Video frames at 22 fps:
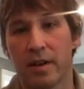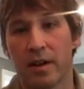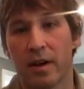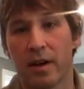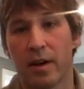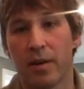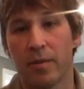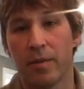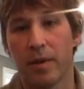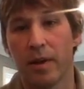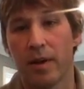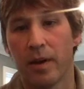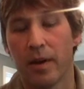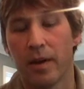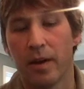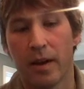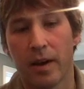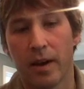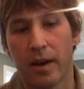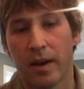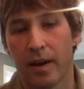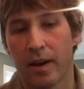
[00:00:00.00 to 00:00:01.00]

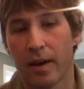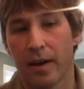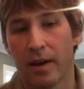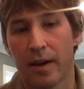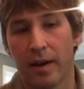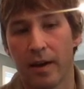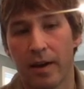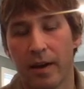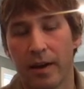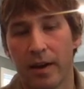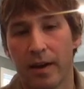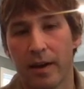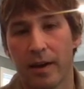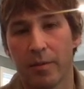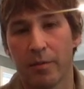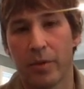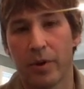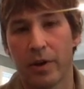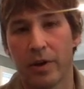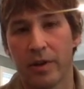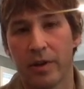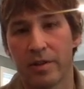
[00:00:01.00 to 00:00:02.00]

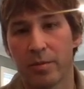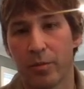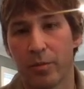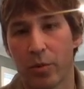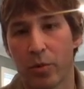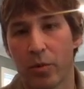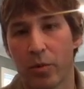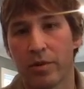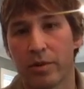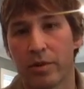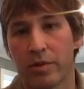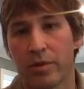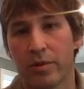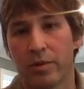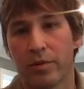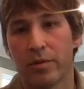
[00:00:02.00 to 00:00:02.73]
but it's important